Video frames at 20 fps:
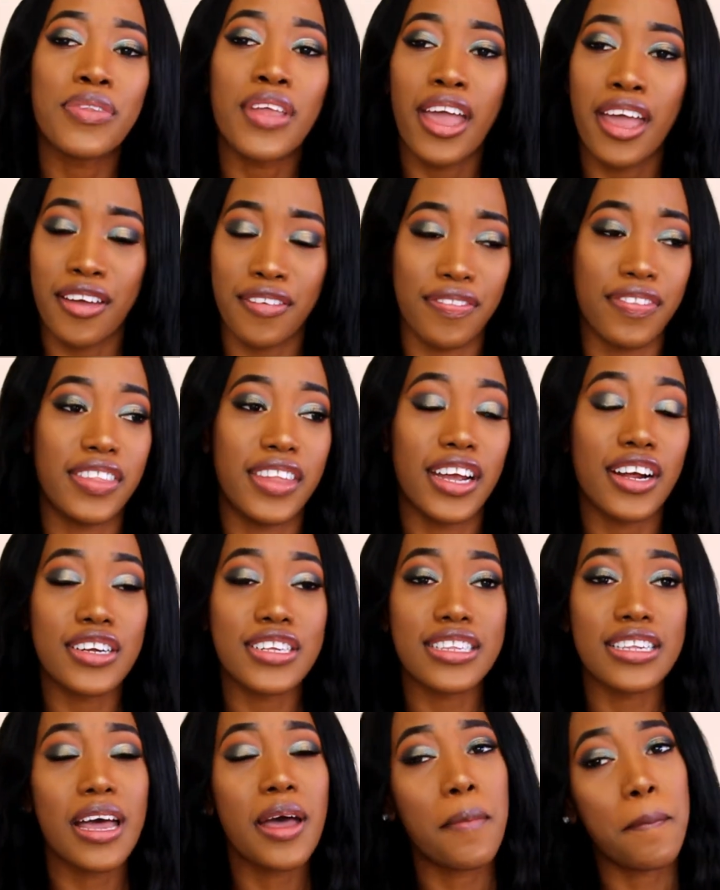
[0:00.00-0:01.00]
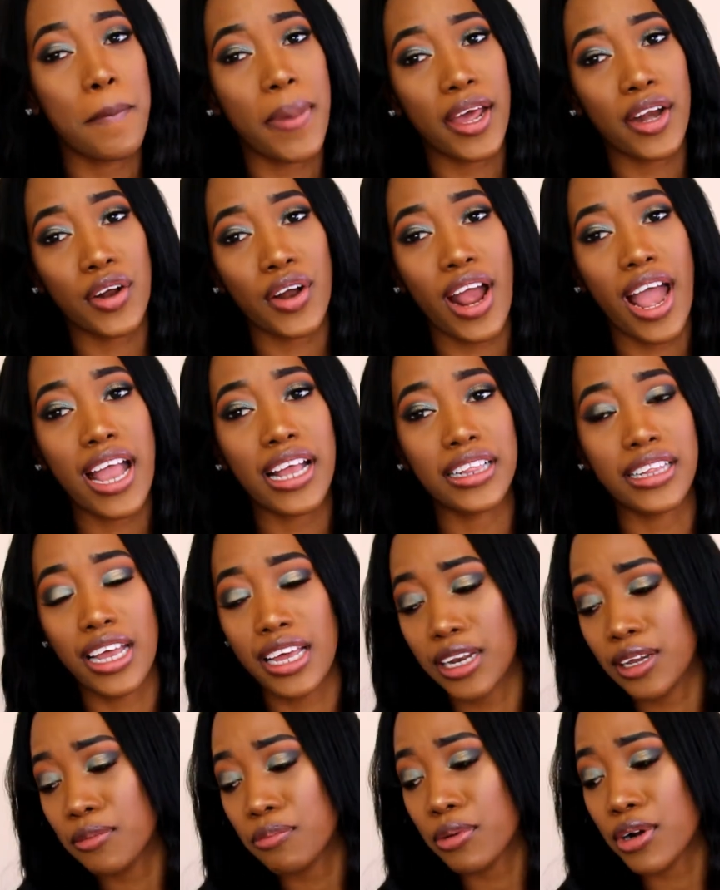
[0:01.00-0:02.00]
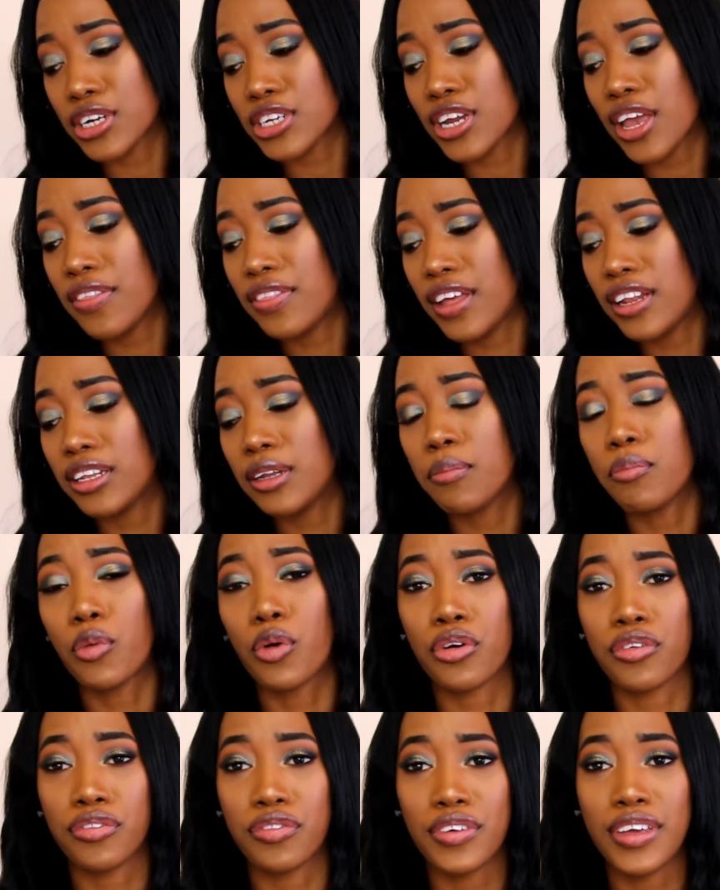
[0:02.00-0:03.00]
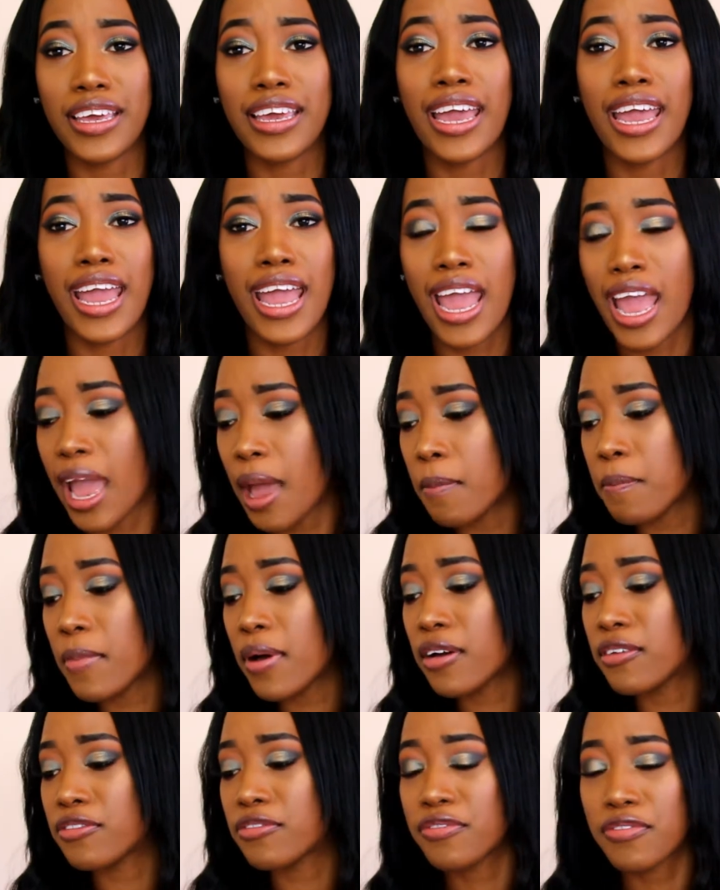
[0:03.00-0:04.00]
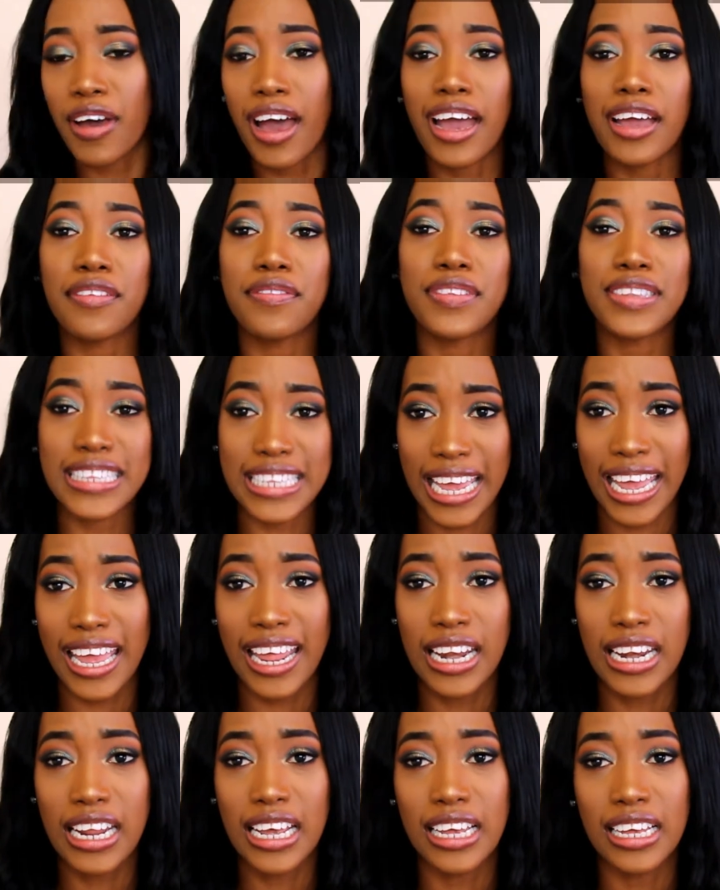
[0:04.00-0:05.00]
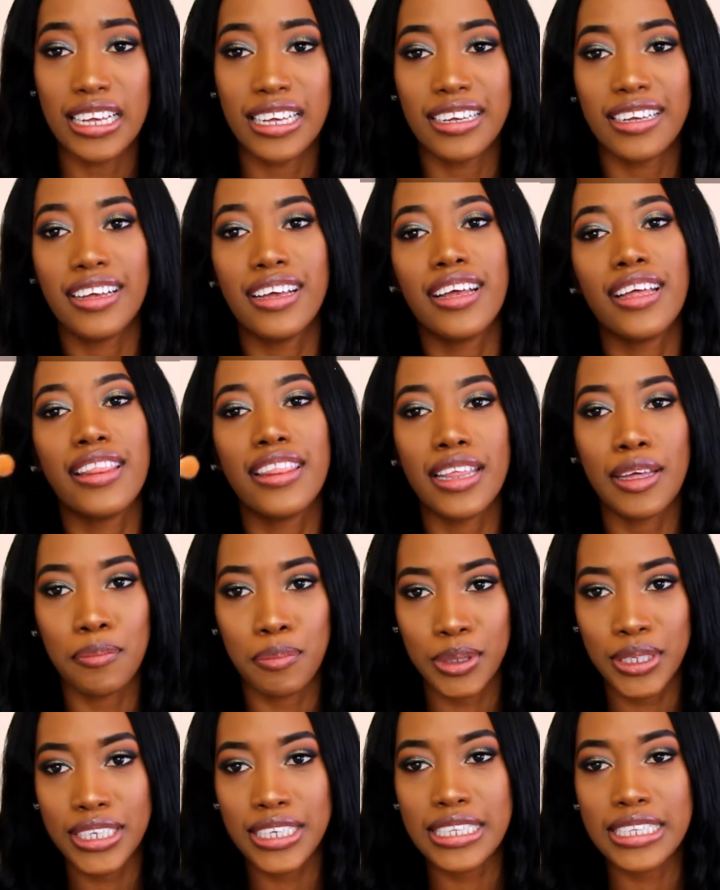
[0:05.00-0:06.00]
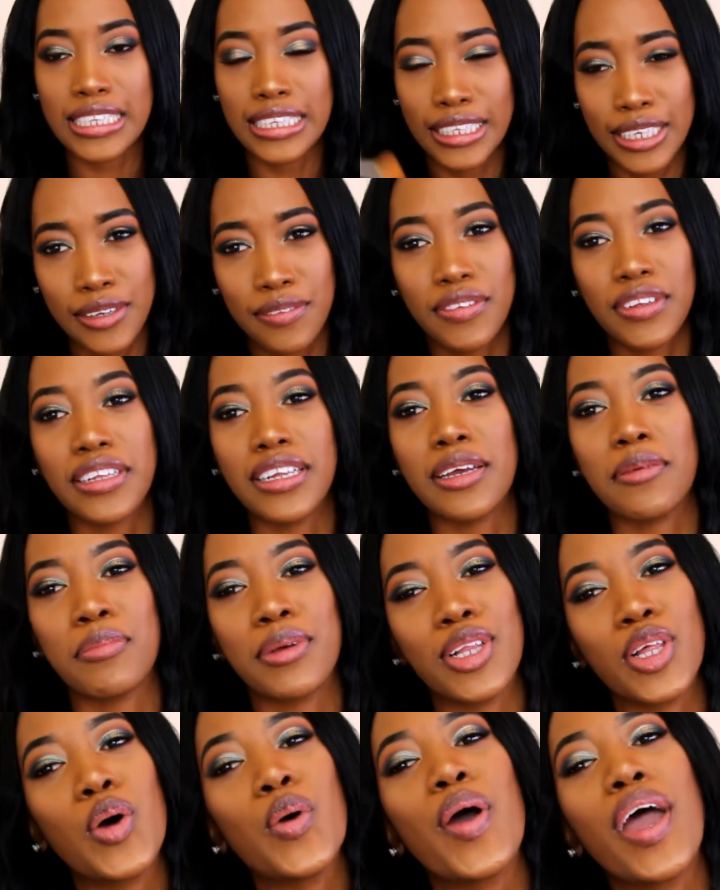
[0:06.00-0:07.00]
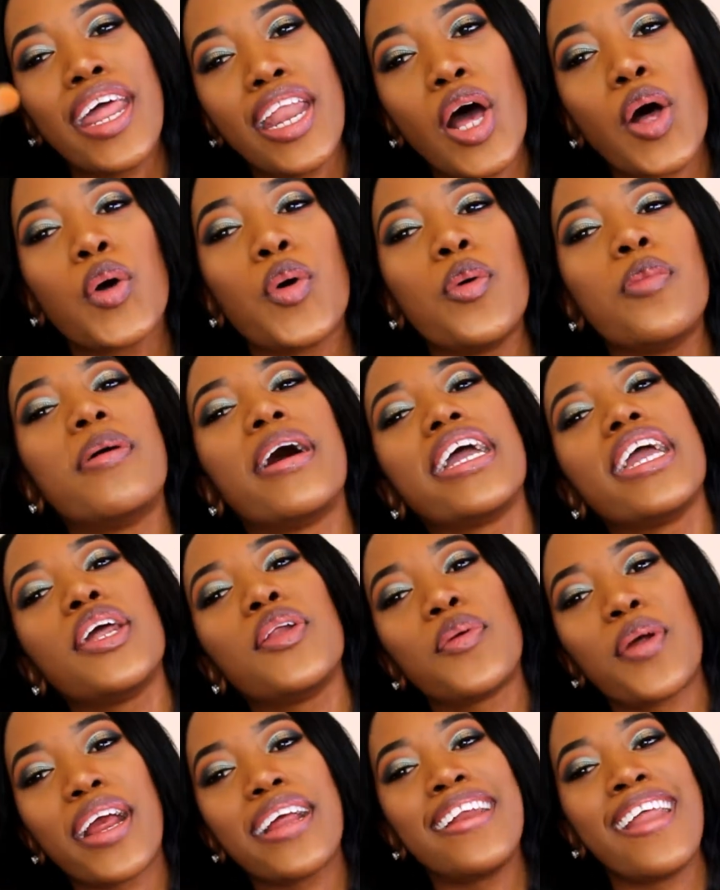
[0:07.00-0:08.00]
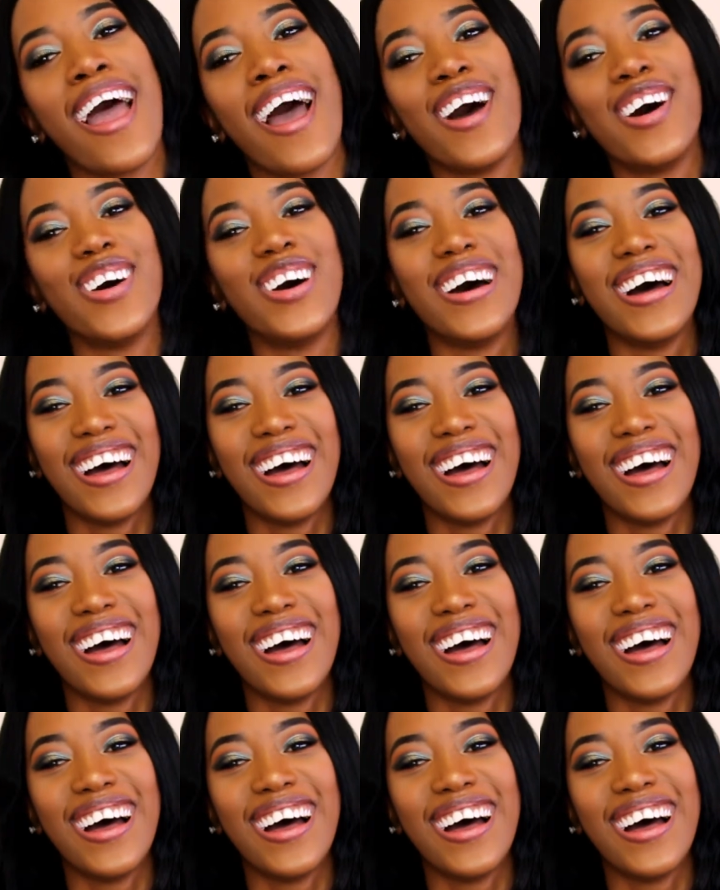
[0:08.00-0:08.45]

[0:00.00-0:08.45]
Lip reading: If there's a better highlighting brush than the Morphe M510, then please leave the link below and I'll go buy it right now.